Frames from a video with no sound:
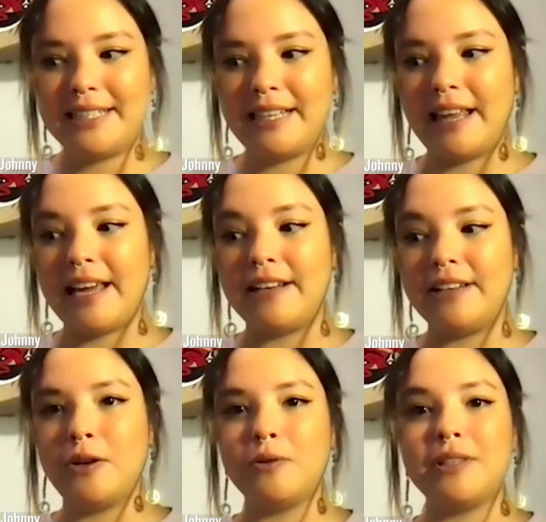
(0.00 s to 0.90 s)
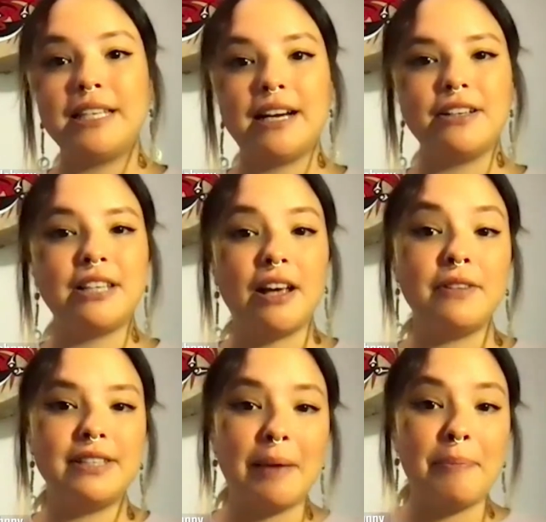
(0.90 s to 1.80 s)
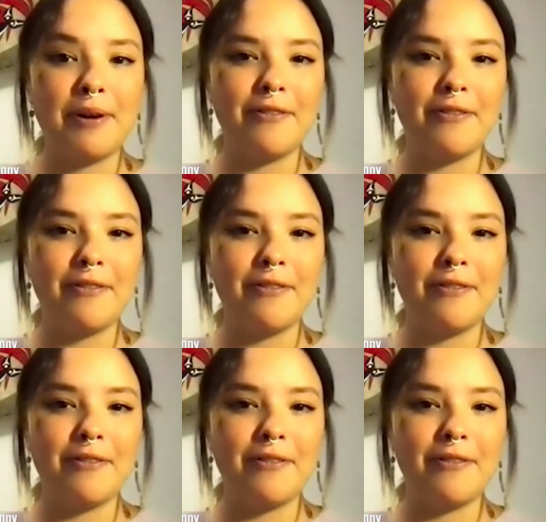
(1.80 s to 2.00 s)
like don't see ourselves separate